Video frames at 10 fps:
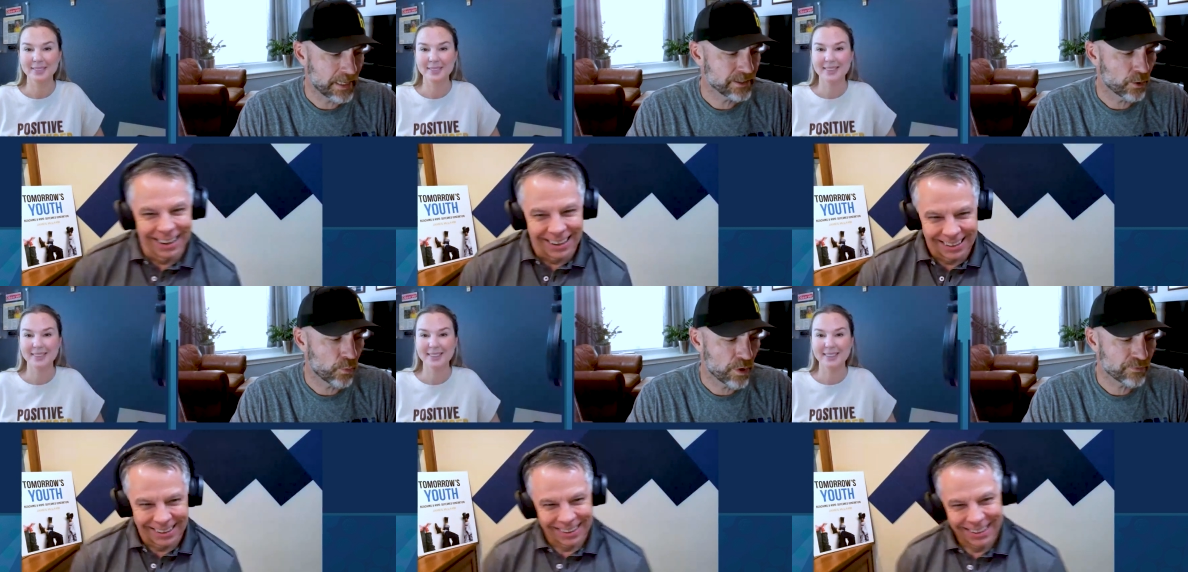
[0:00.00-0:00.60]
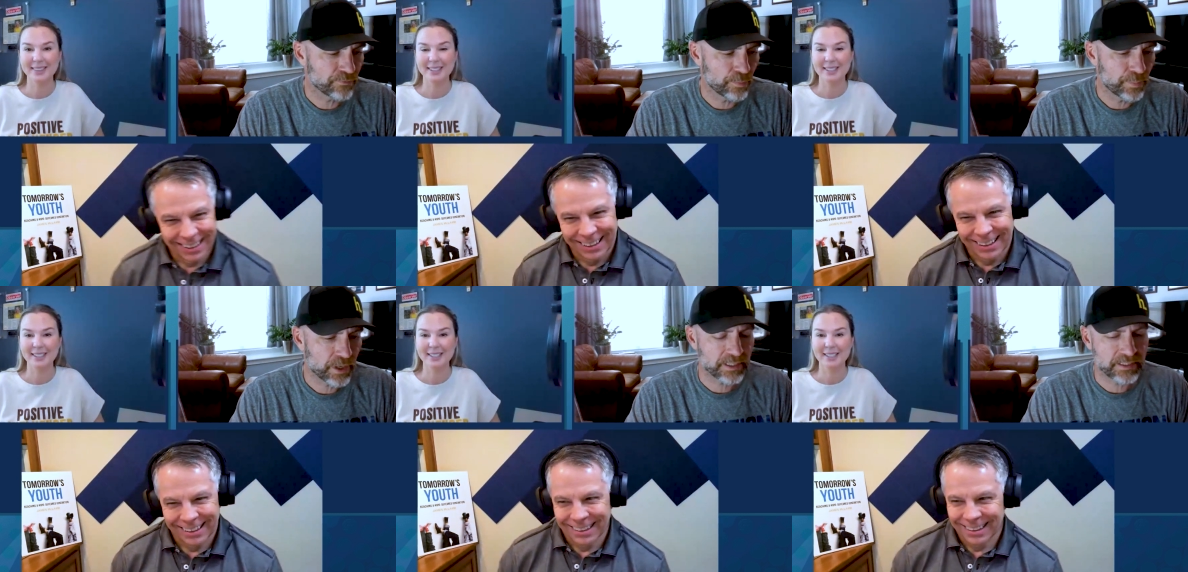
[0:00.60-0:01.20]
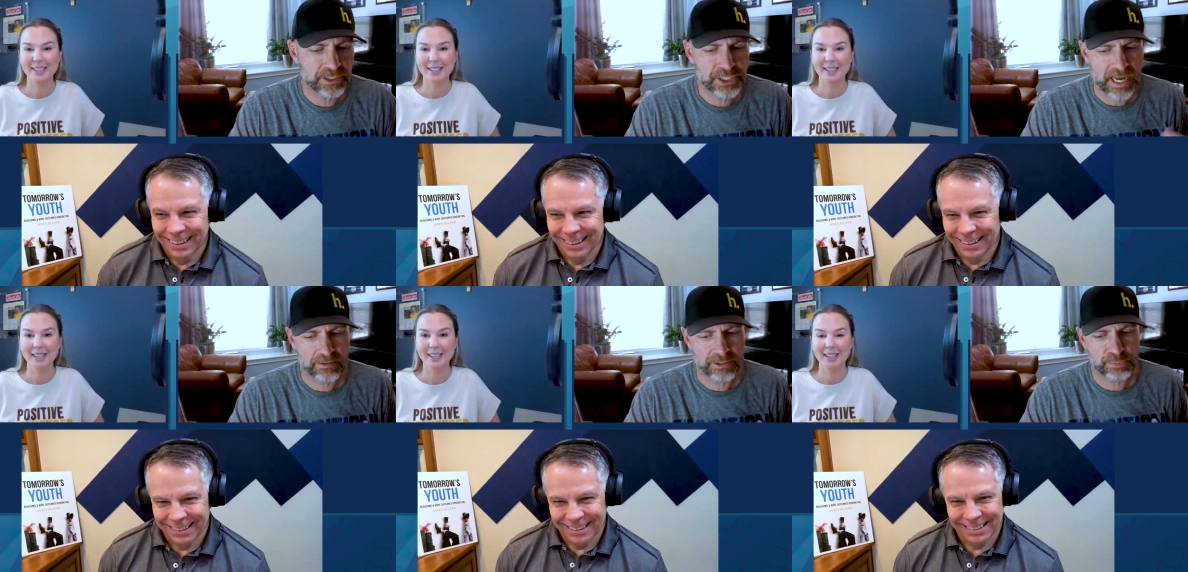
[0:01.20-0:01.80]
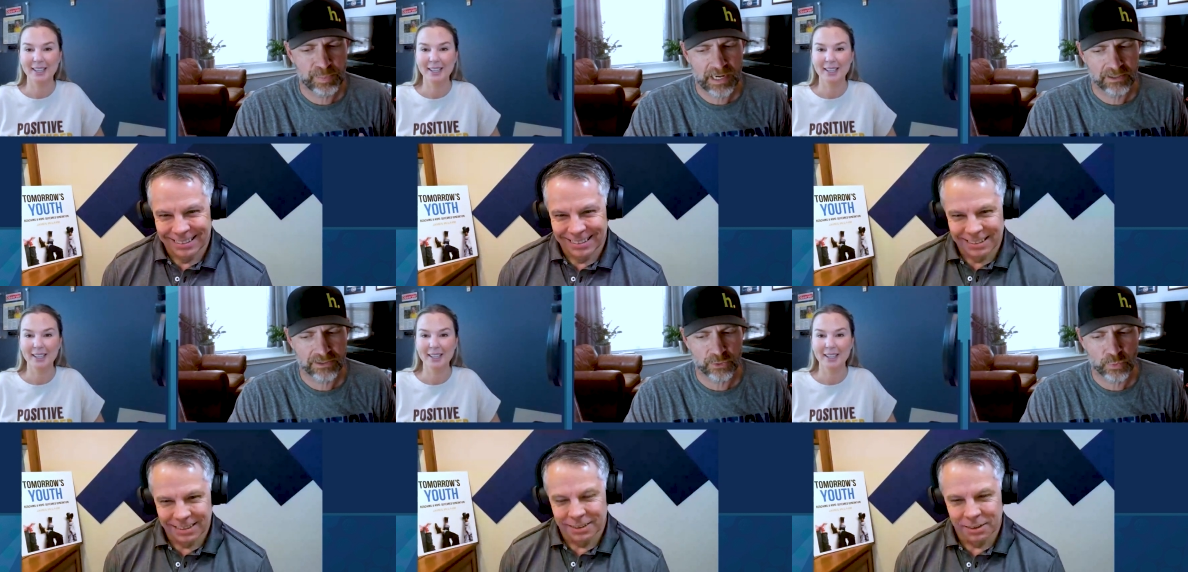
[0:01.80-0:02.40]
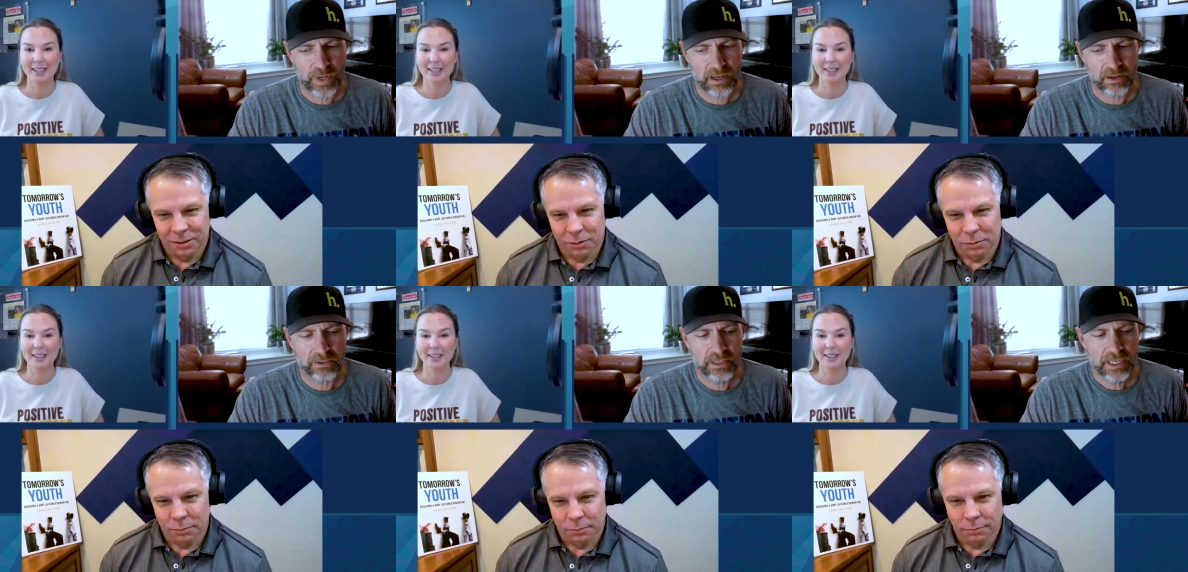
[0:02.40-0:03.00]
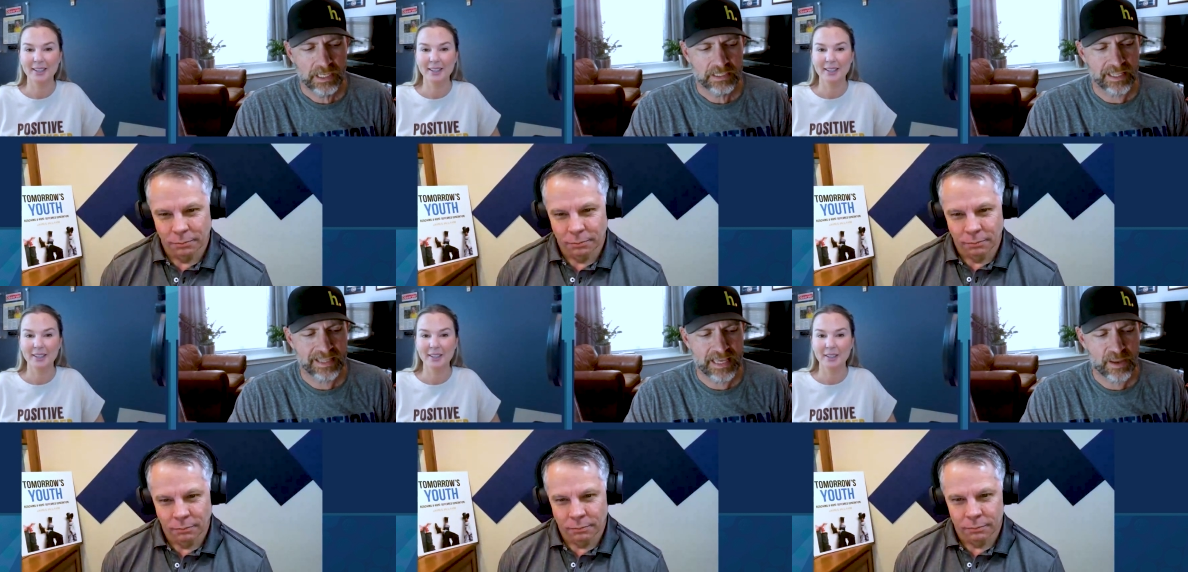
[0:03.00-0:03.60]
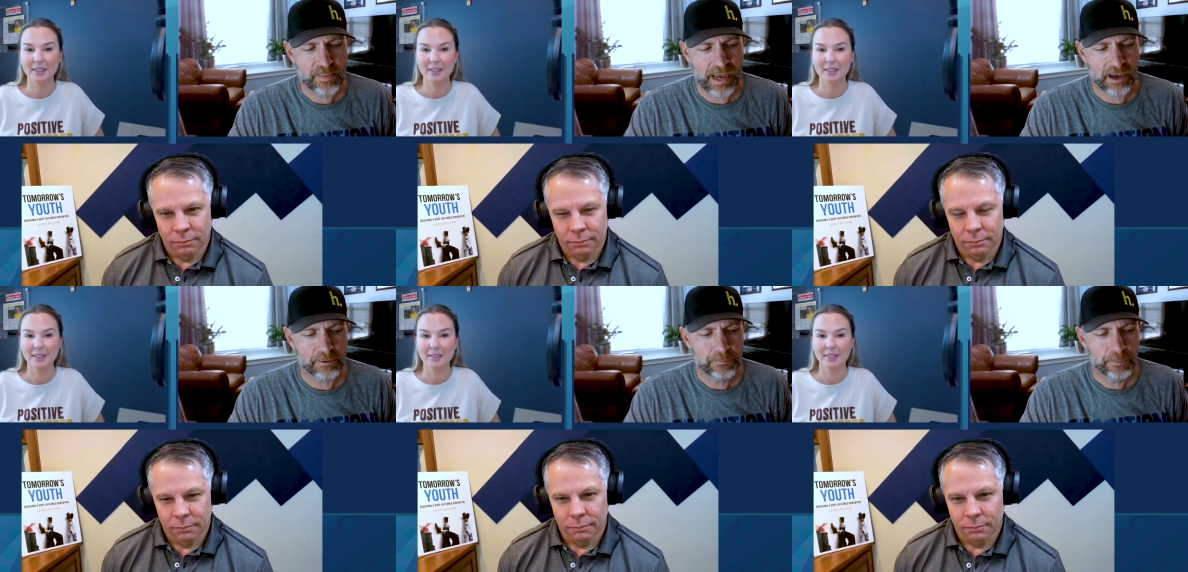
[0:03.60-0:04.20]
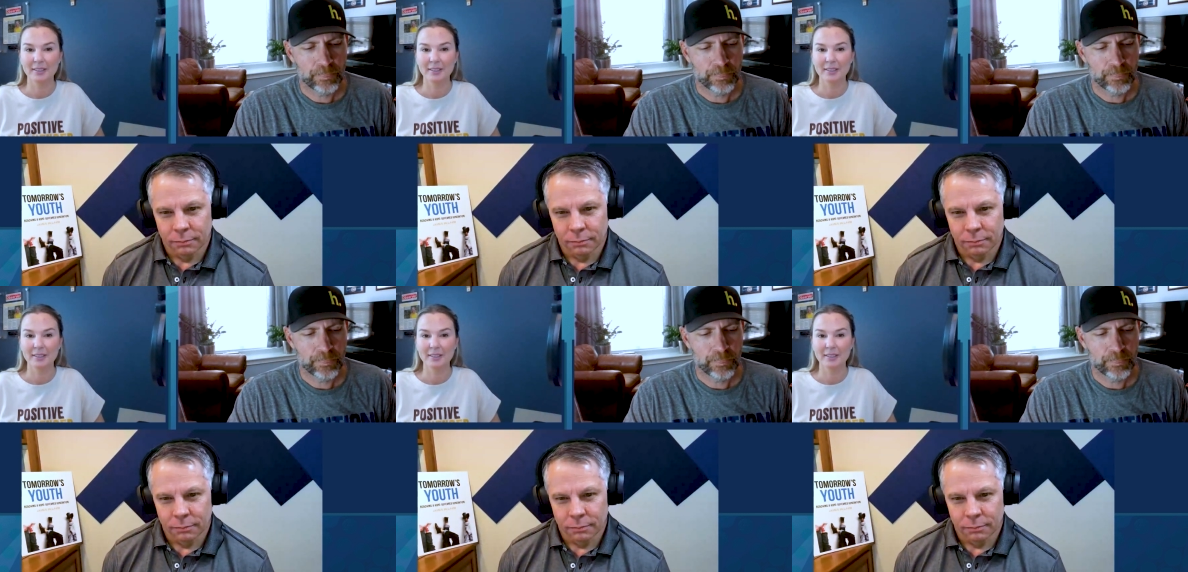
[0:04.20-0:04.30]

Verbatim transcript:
Speaker 1: it's a wonderful book because he challenges parents as well to think about